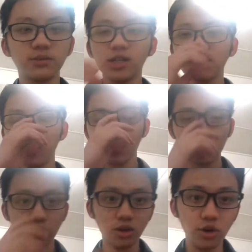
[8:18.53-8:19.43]
Just because
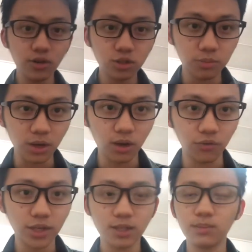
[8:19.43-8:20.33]
you're learning to be alone
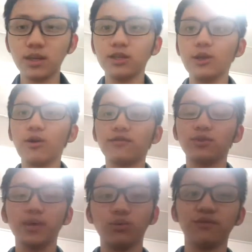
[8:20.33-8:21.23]
doesn't mean that you don't have to
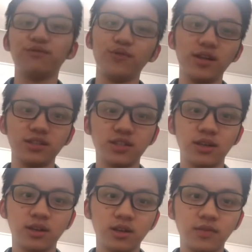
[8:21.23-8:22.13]
be with friends.
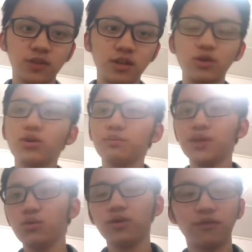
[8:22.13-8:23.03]
Okay, you can
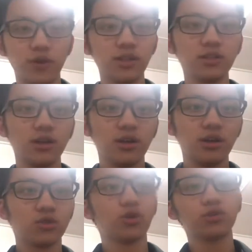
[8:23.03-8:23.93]
be with friends,
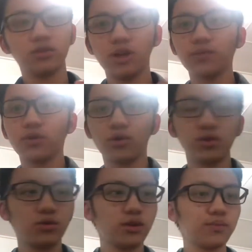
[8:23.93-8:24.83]
talk to them,
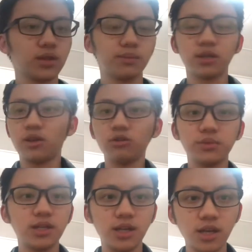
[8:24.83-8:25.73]
but don't
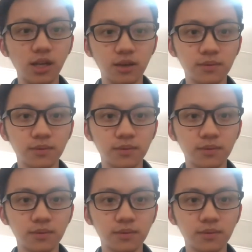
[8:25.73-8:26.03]
be needy.